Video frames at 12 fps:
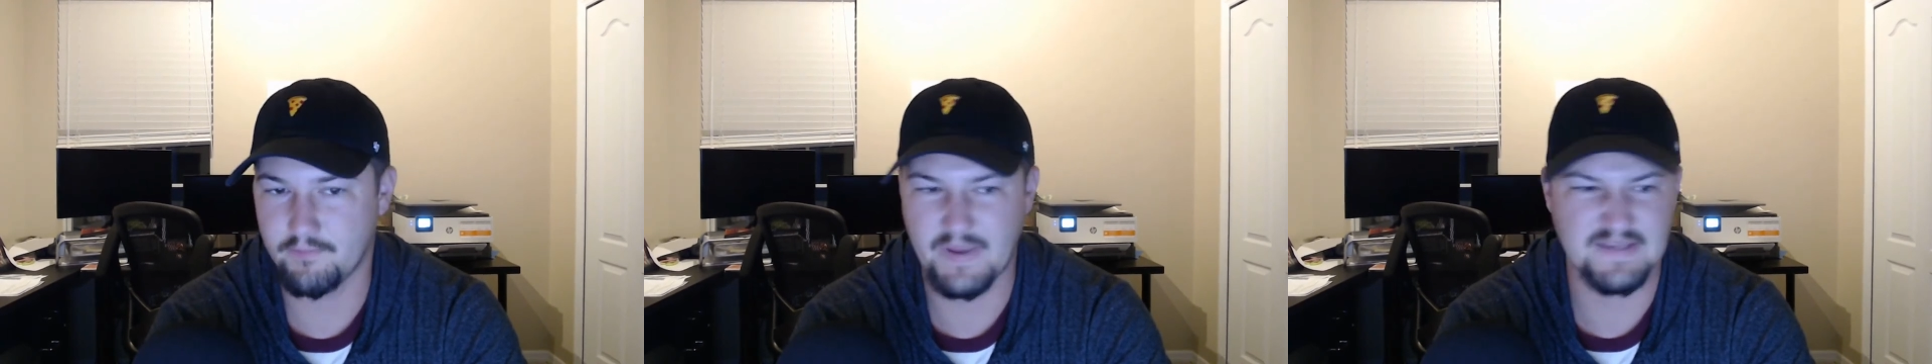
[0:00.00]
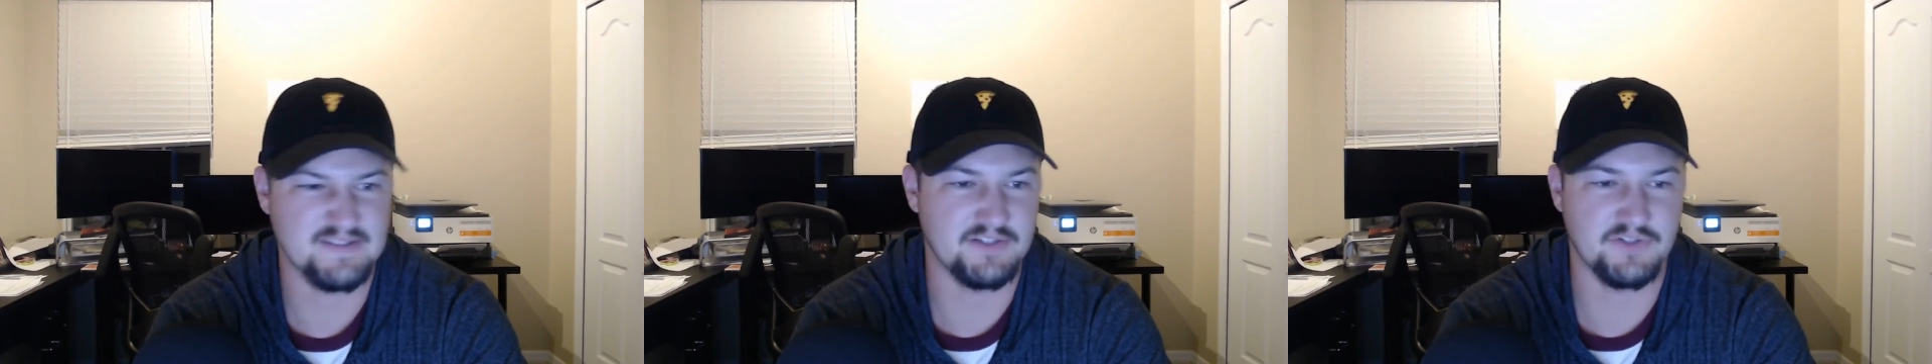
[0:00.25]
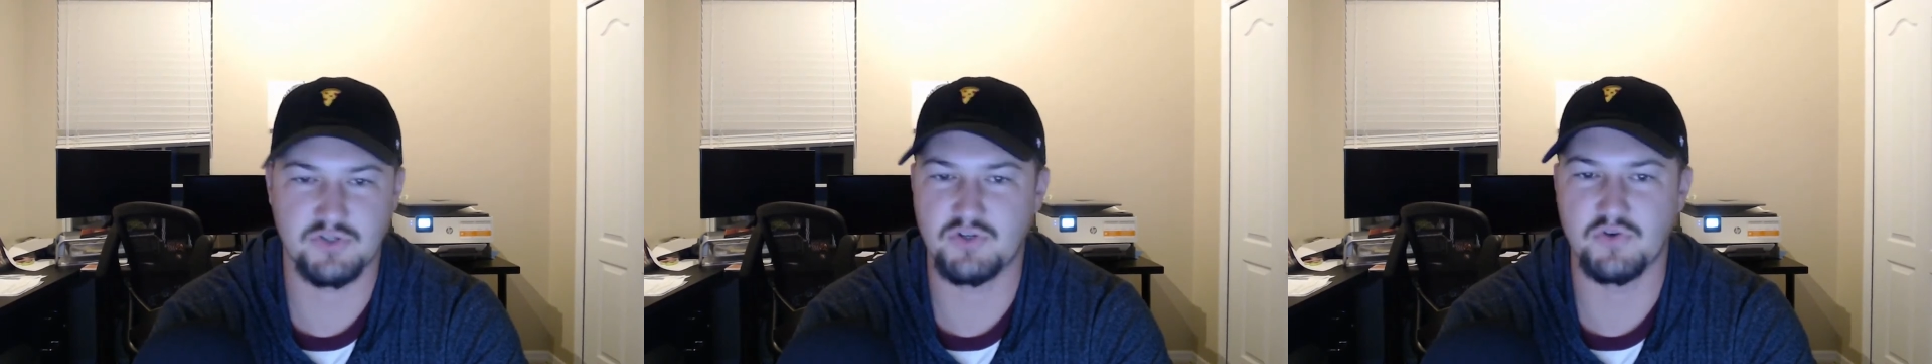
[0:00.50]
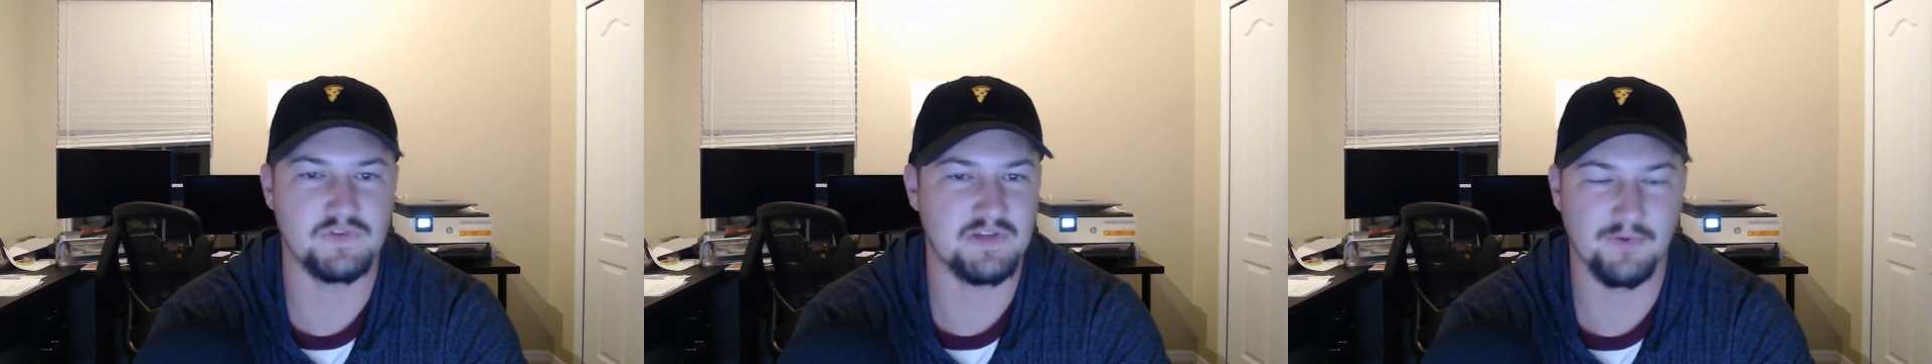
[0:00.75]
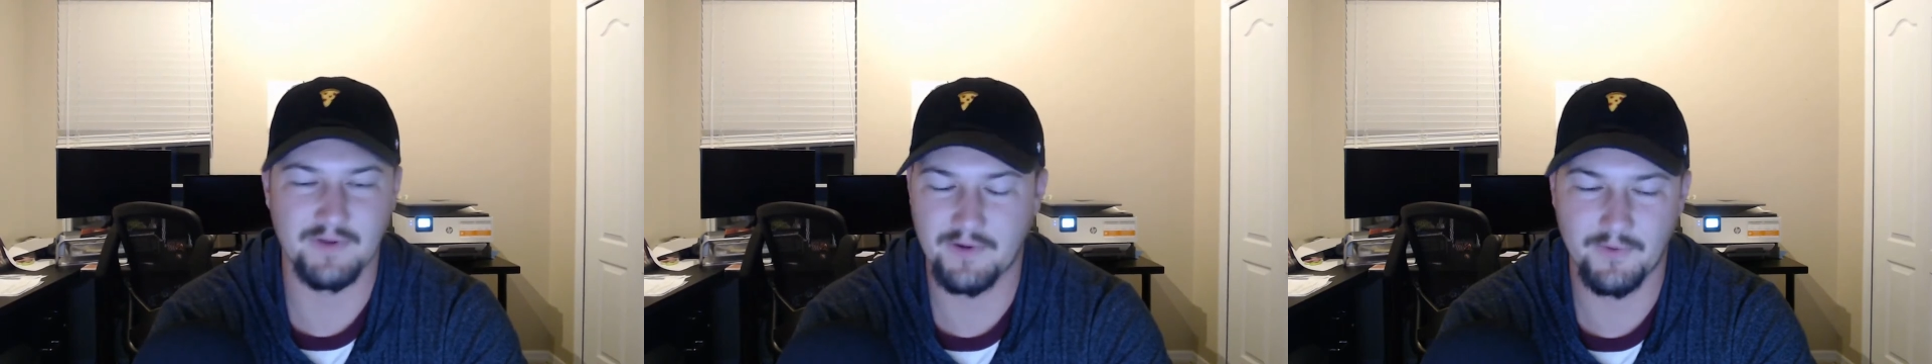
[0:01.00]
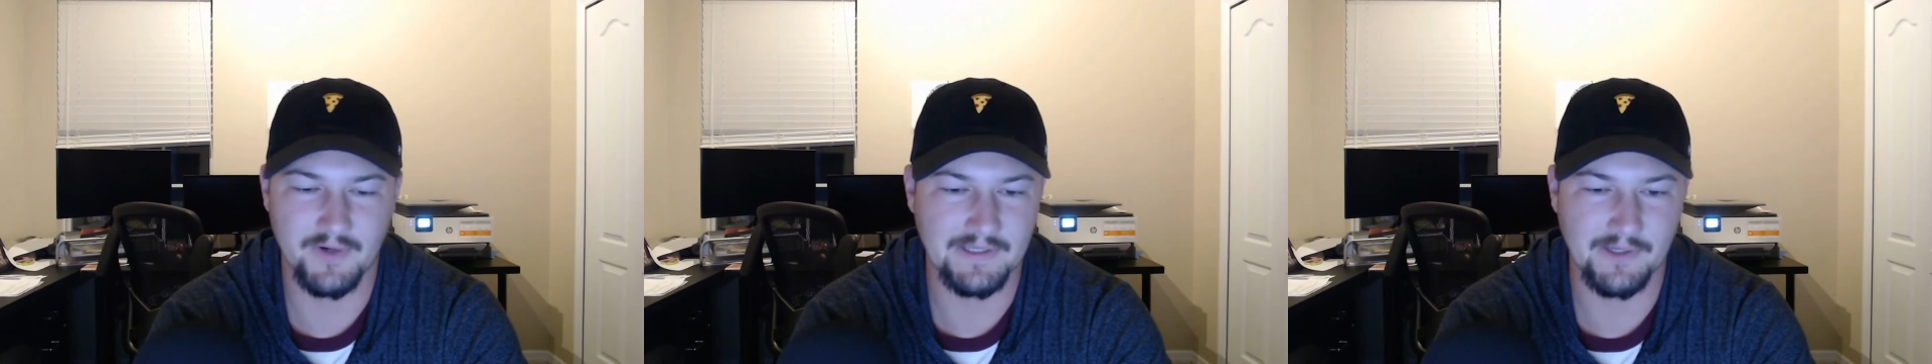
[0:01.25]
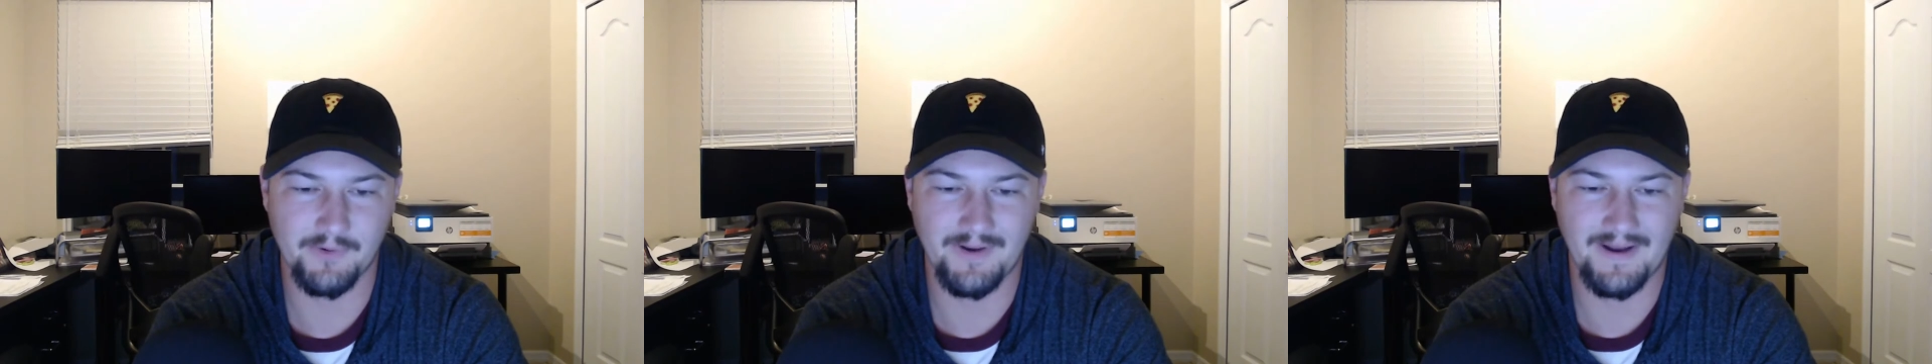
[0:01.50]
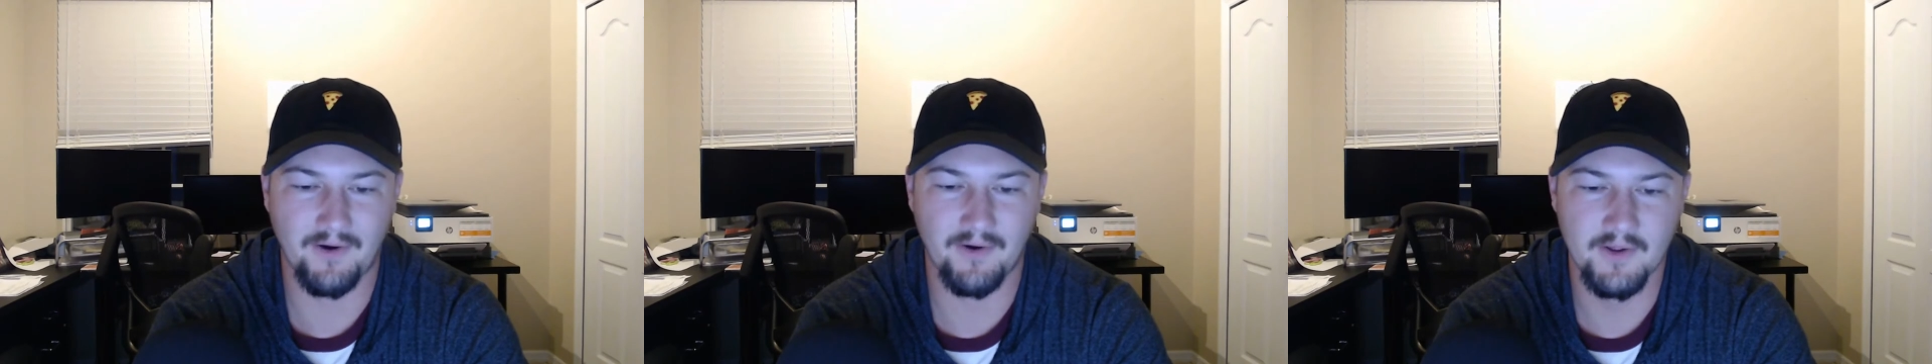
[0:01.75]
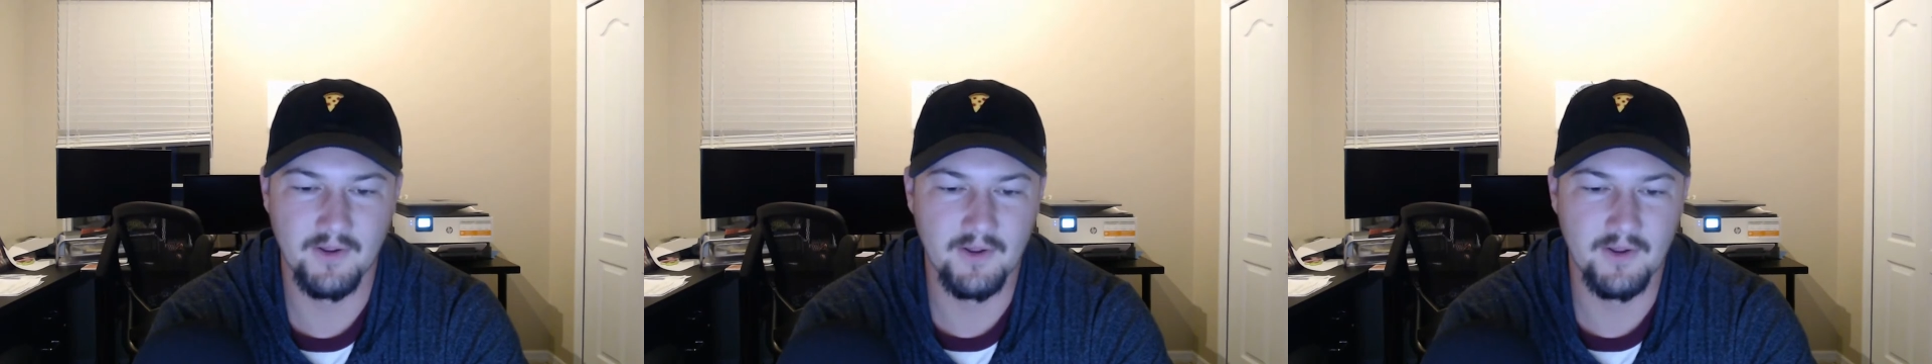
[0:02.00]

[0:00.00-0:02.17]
basically choosing where they want to go now.